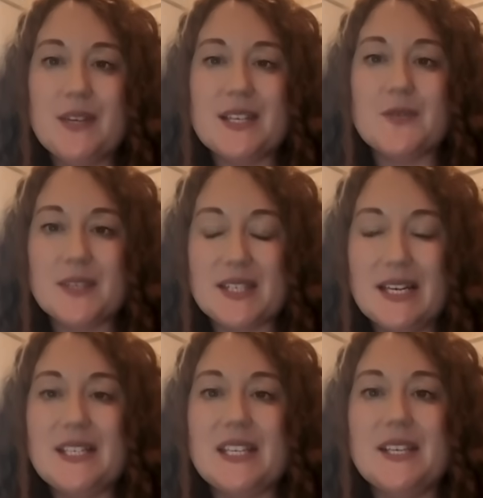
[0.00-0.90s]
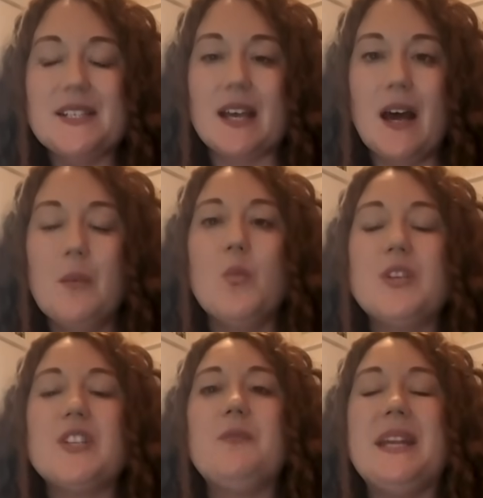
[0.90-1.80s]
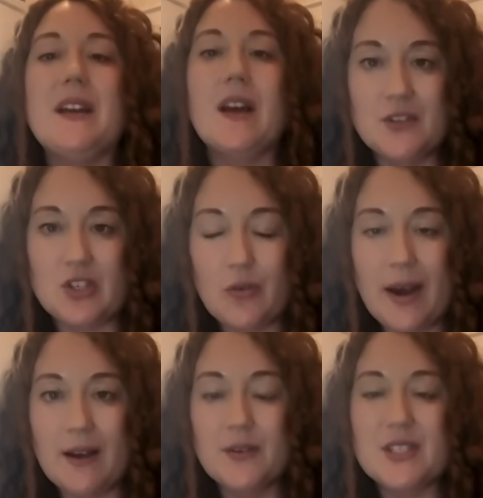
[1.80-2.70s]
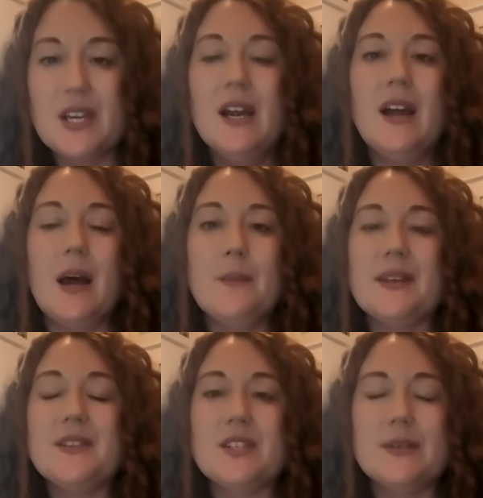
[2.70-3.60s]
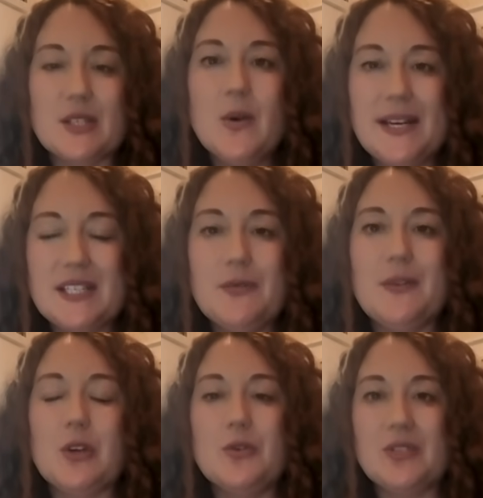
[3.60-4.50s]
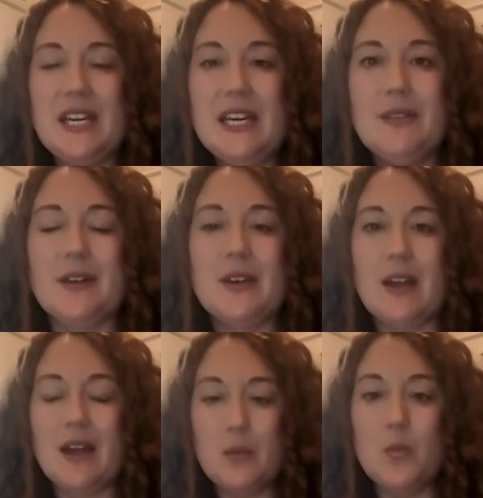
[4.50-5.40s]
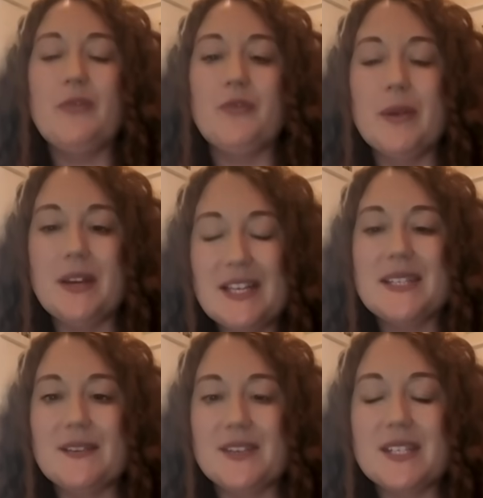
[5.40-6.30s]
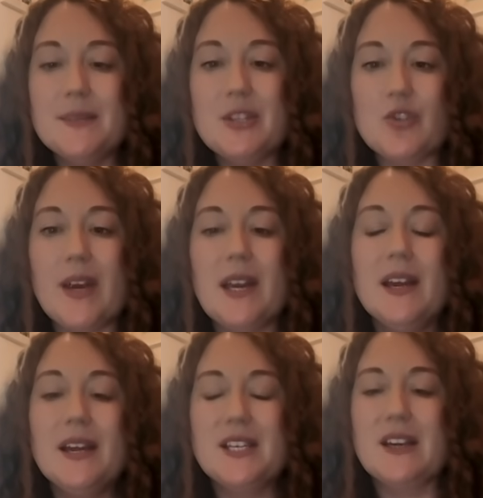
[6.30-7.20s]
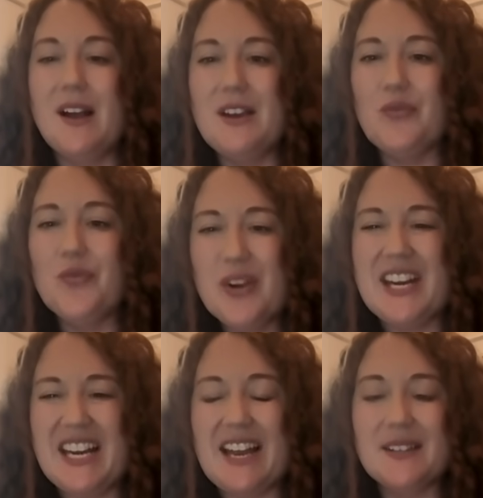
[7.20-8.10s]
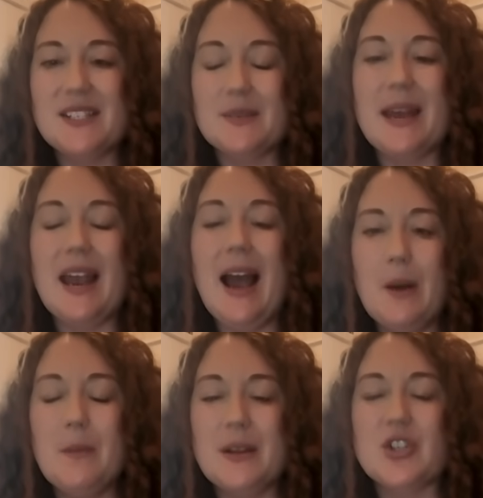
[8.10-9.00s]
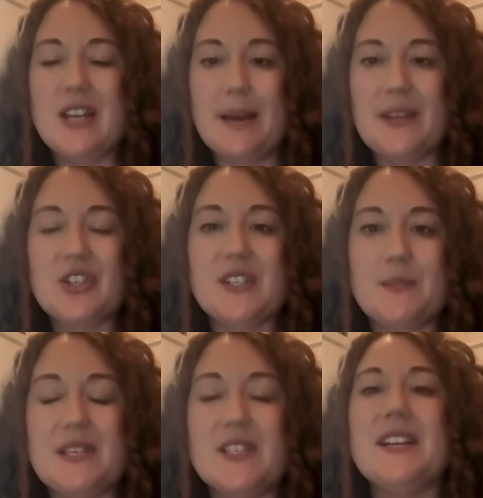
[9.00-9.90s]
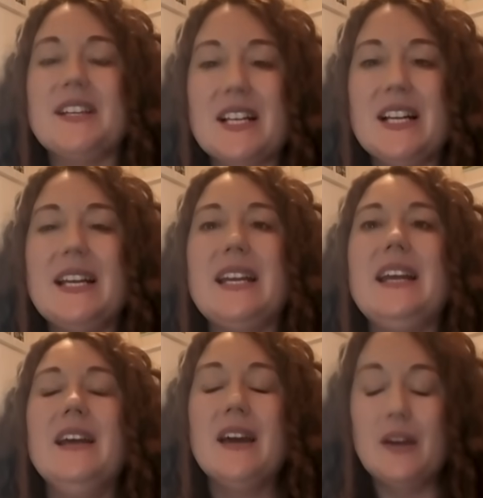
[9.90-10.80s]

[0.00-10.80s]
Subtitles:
of these facilities would have been underground. And so it's quite difficult, even with remotely sensed imagery, to kind of really estimate how much damage has been done. It's clearly